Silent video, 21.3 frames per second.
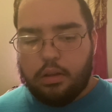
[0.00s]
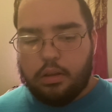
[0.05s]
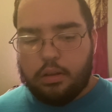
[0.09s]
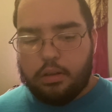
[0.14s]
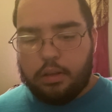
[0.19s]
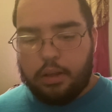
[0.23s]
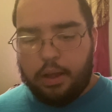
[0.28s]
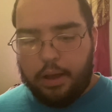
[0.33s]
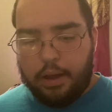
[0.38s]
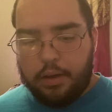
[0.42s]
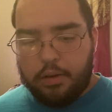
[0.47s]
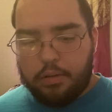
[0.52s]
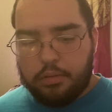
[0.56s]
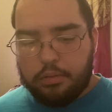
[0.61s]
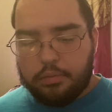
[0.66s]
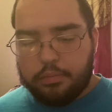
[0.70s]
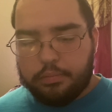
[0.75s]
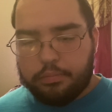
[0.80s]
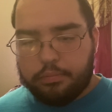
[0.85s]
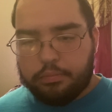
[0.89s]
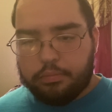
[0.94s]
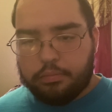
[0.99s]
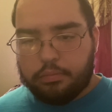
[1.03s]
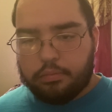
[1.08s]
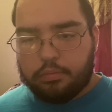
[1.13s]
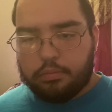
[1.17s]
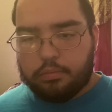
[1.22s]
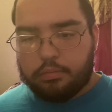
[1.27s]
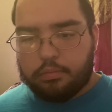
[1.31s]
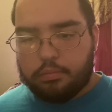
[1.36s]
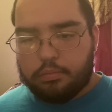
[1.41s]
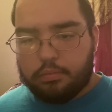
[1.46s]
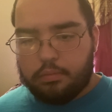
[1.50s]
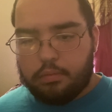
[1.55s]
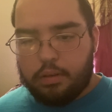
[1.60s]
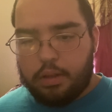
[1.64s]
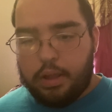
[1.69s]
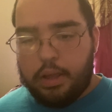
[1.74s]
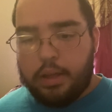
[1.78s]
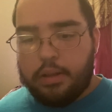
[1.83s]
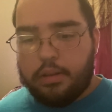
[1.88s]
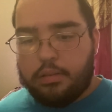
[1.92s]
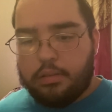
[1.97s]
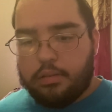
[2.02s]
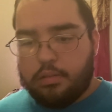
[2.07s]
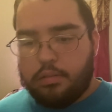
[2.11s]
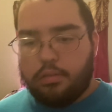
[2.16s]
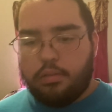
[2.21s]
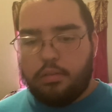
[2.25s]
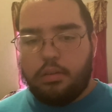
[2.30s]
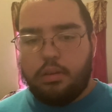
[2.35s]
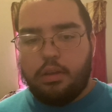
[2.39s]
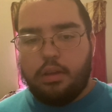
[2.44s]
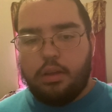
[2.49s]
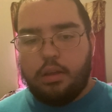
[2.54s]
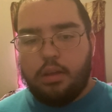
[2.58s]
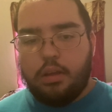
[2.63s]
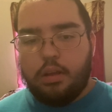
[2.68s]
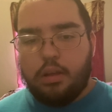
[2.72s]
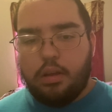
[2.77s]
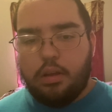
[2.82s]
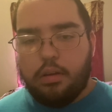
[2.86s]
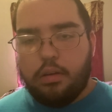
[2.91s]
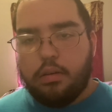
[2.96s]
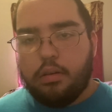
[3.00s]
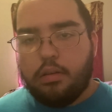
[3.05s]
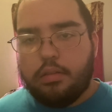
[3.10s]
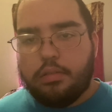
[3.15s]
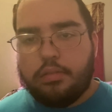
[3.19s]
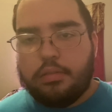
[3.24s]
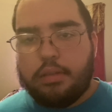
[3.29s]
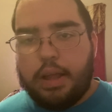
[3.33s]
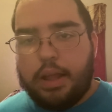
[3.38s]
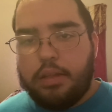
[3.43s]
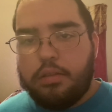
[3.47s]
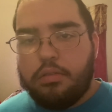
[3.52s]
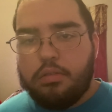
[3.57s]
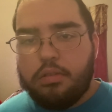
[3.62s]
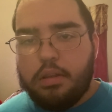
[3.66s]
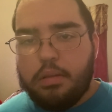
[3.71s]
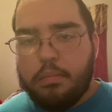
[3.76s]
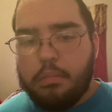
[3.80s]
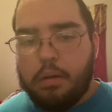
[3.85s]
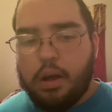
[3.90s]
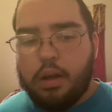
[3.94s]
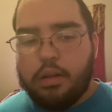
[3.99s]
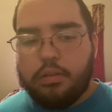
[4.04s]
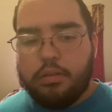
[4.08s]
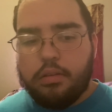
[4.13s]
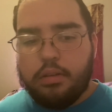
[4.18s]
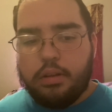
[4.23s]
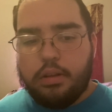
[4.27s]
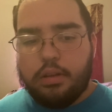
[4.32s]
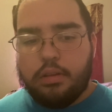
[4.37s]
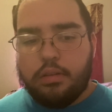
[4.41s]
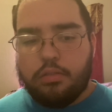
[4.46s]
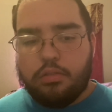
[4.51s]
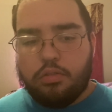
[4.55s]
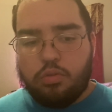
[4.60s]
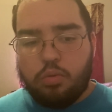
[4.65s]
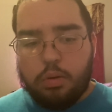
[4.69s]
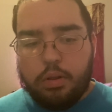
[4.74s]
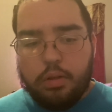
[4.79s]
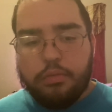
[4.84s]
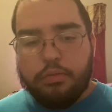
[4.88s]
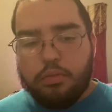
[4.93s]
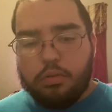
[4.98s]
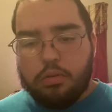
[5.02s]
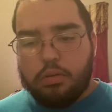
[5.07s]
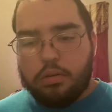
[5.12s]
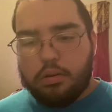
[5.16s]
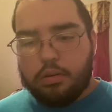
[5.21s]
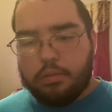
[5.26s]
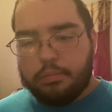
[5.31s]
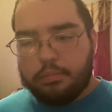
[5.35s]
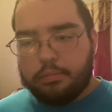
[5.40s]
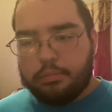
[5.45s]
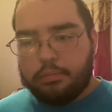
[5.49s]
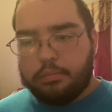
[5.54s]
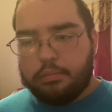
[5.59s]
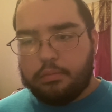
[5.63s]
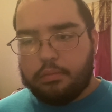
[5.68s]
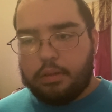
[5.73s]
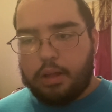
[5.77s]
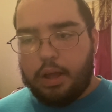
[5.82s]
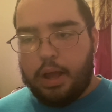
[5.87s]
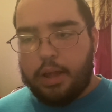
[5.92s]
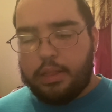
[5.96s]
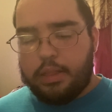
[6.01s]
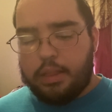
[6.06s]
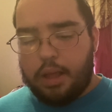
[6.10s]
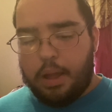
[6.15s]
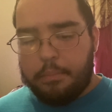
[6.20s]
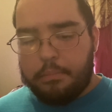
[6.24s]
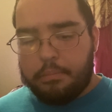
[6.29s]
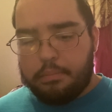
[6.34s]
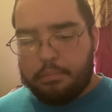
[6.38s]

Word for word: now it's standard and modern is 24 I, I